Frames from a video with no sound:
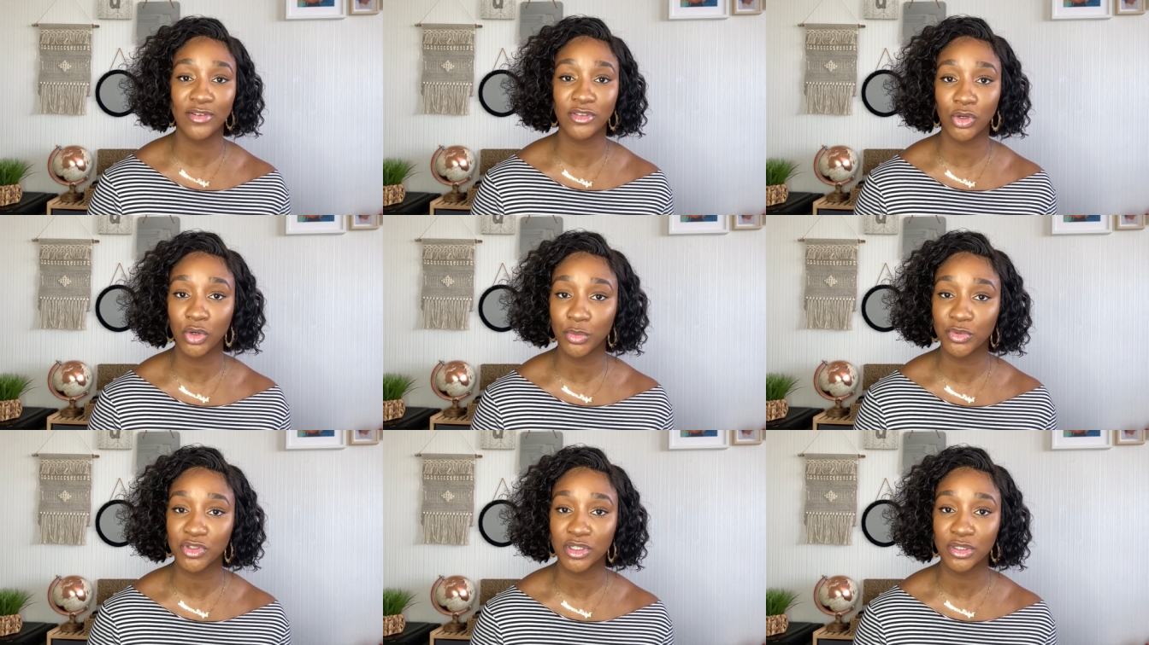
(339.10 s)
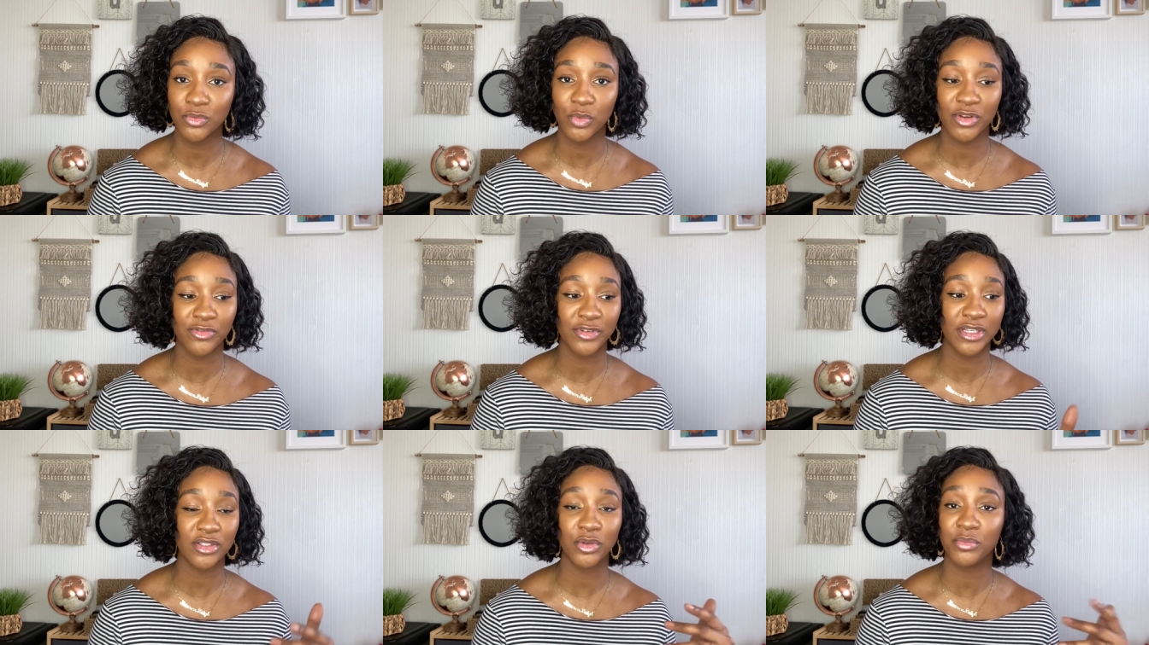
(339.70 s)
have the option,
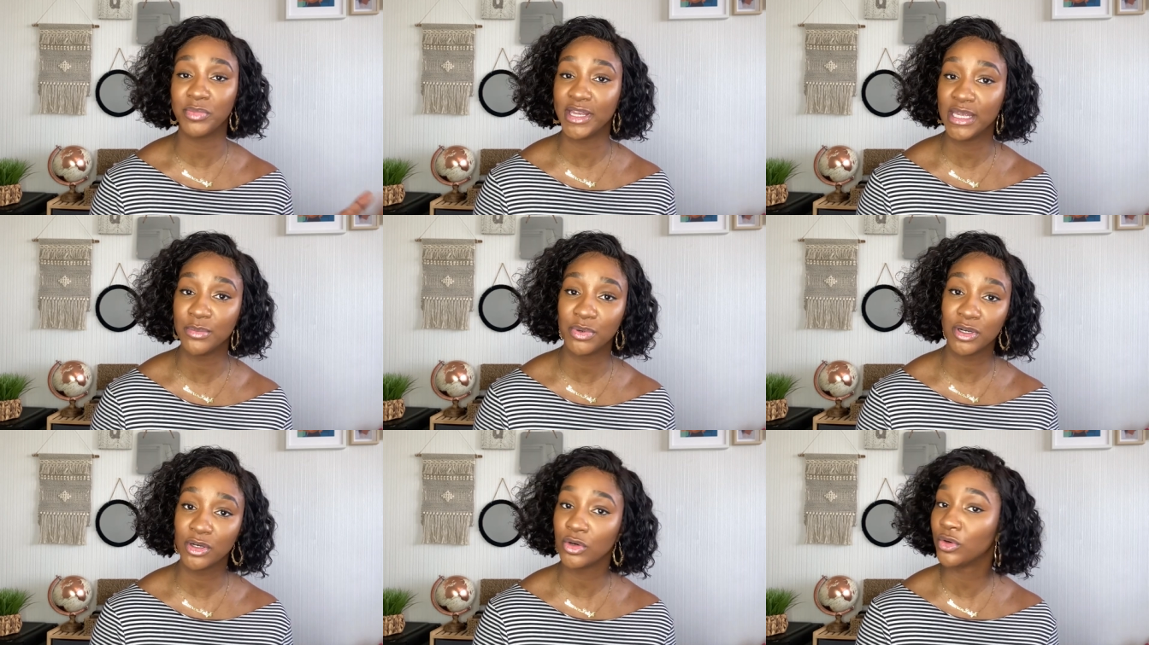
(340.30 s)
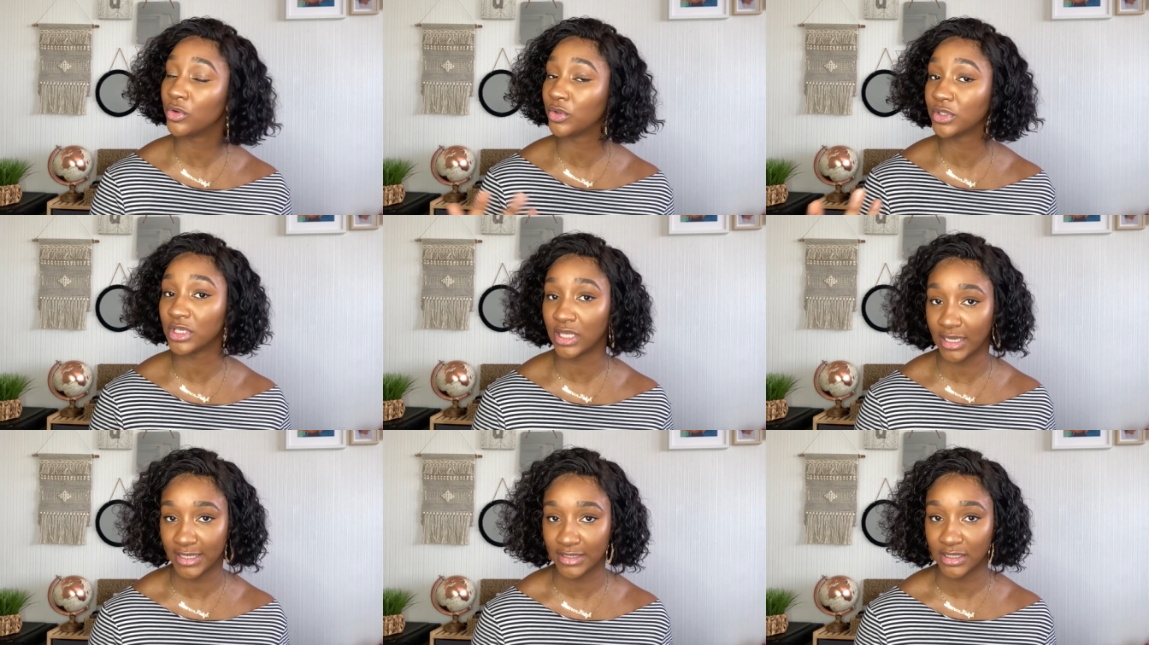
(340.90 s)
whether it's on paper or
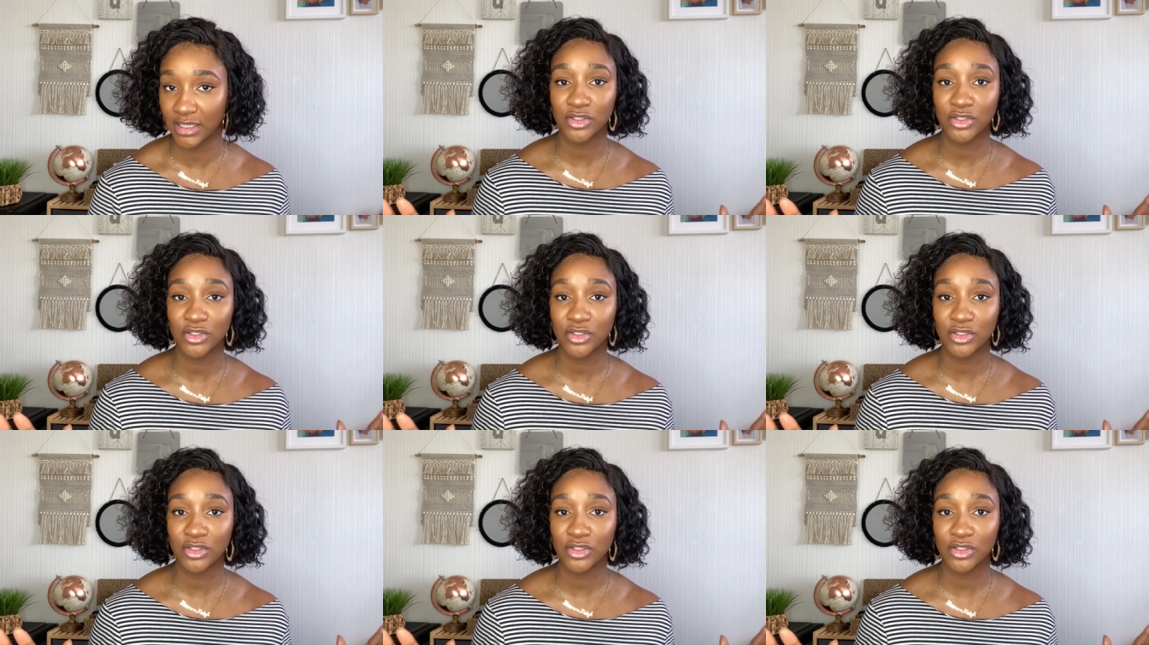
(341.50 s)
online.